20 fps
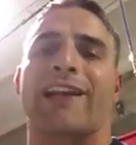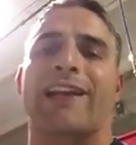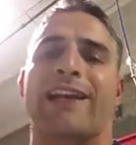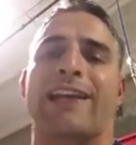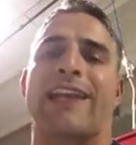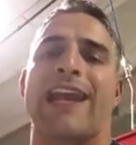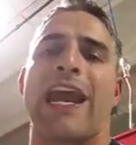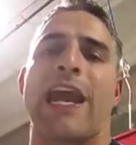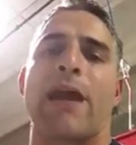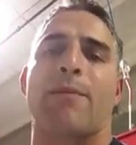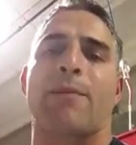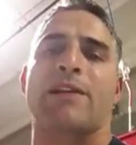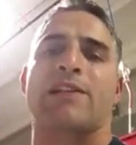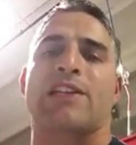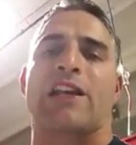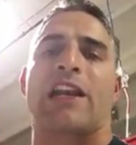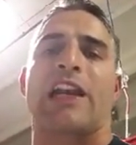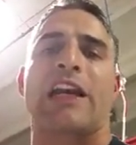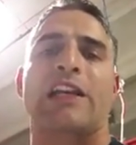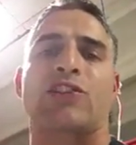and can
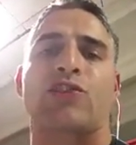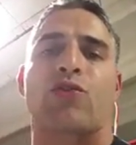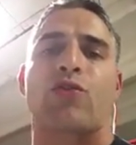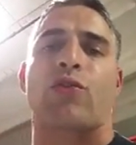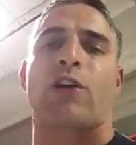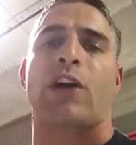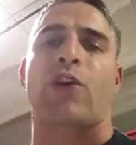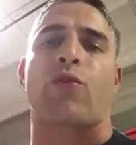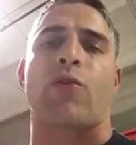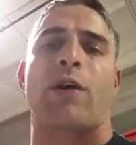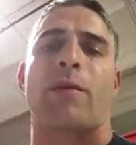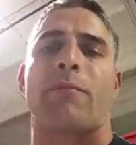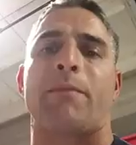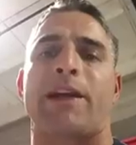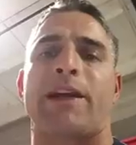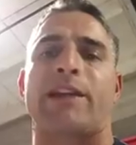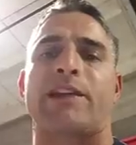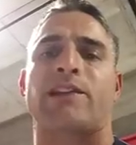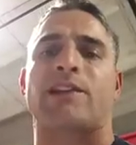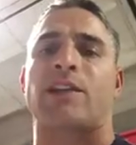damage electrical
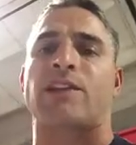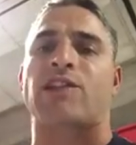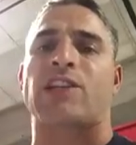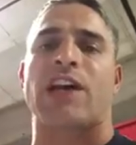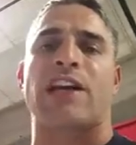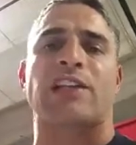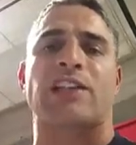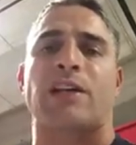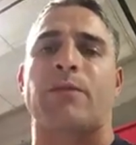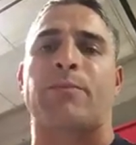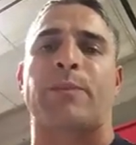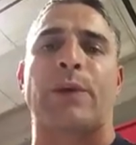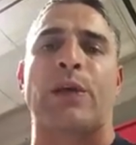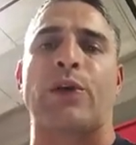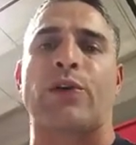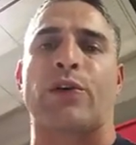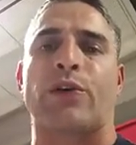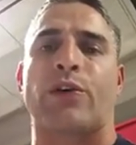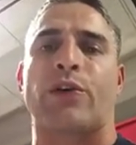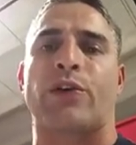equipment such as
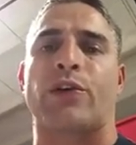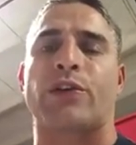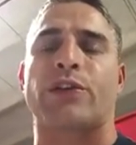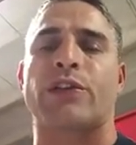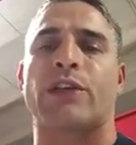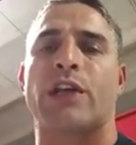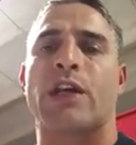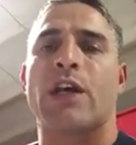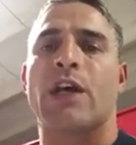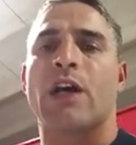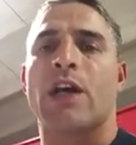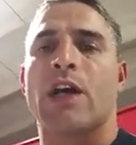computers.